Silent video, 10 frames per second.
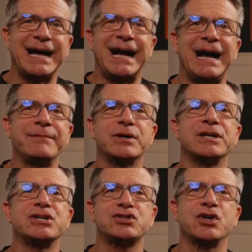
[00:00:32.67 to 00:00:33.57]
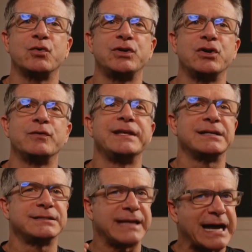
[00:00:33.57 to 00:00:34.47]
I'm going to show you the
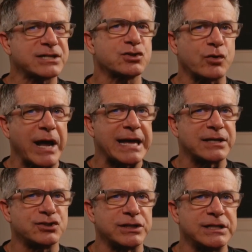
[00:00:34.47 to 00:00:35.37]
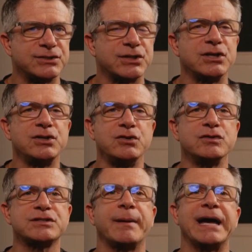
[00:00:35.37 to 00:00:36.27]
exact strategies
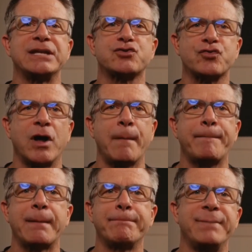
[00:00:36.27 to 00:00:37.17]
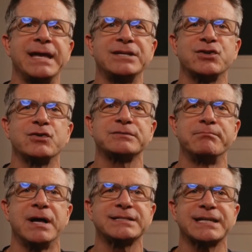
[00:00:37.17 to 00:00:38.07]
used by Trump, Bezos,
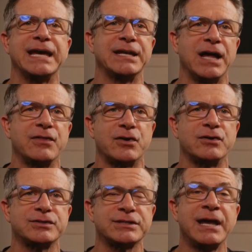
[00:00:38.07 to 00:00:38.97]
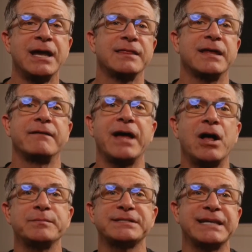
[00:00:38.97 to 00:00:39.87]
Musk, and others that have
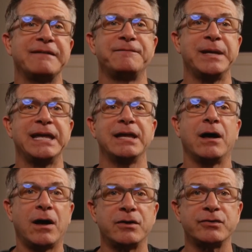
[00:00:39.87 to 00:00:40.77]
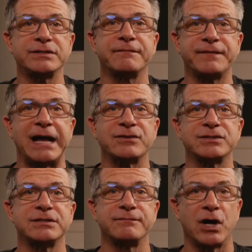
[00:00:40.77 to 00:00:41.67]
helped save me hundreds of
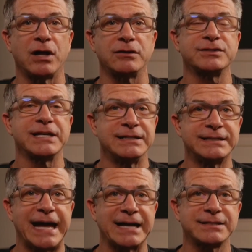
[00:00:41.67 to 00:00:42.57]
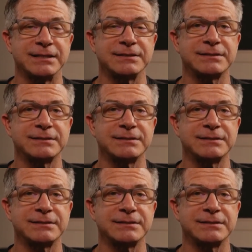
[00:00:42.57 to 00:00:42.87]
thousands of dollars in taxes.